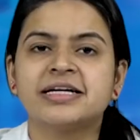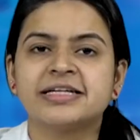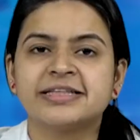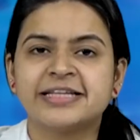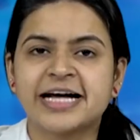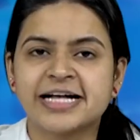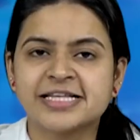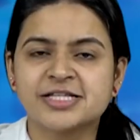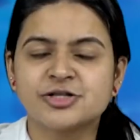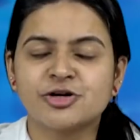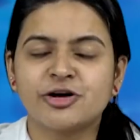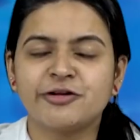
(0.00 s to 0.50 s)

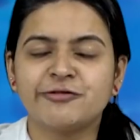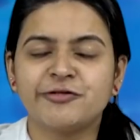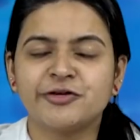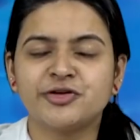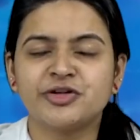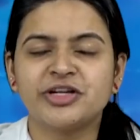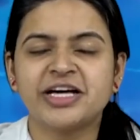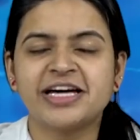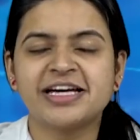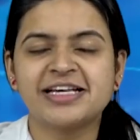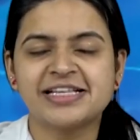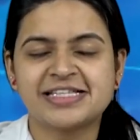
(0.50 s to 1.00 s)
That's all for
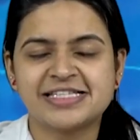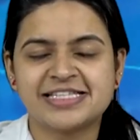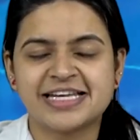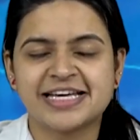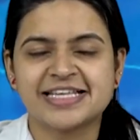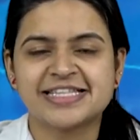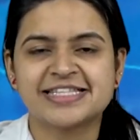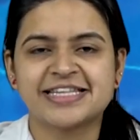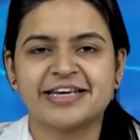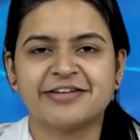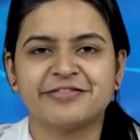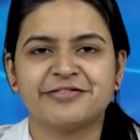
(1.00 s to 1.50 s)
today. Stay
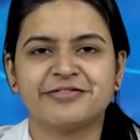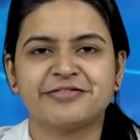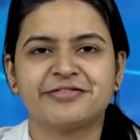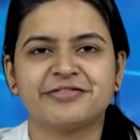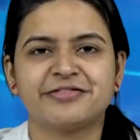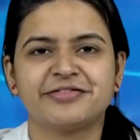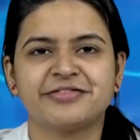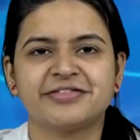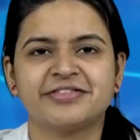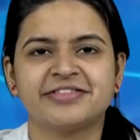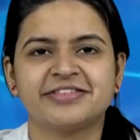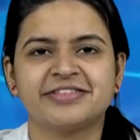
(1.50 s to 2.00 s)

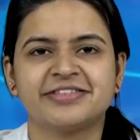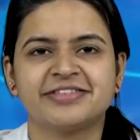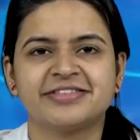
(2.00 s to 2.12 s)
safe.